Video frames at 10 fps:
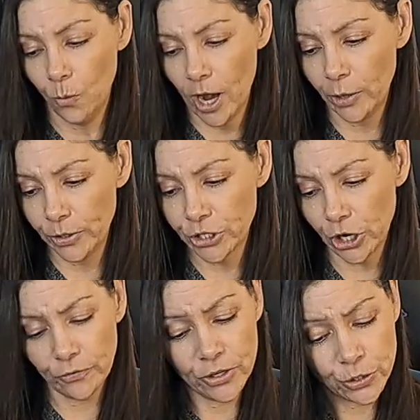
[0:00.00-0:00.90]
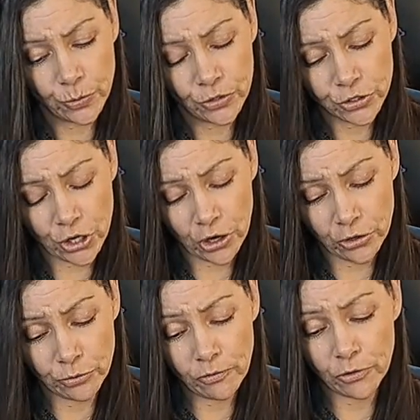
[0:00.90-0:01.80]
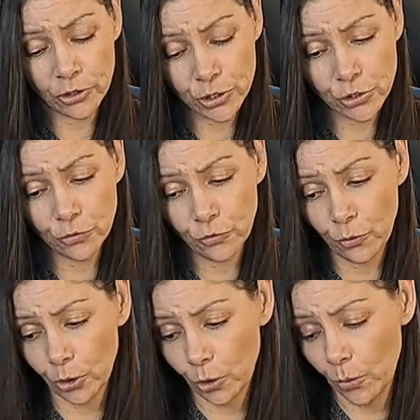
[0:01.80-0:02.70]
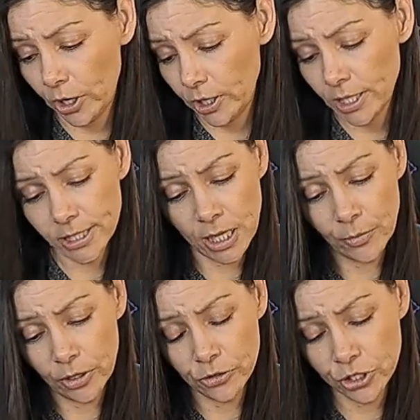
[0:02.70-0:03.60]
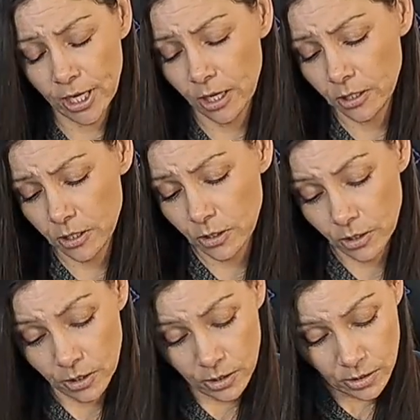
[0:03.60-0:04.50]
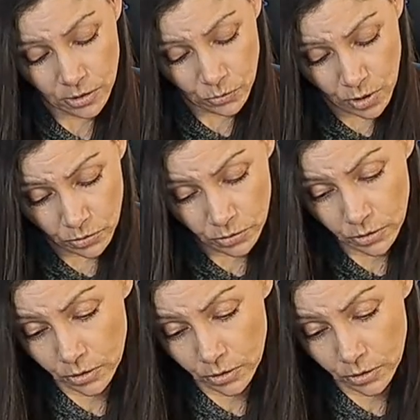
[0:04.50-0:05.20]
Why are we starting this with the star in reverse for Aquarius? Let me understand. Whoa.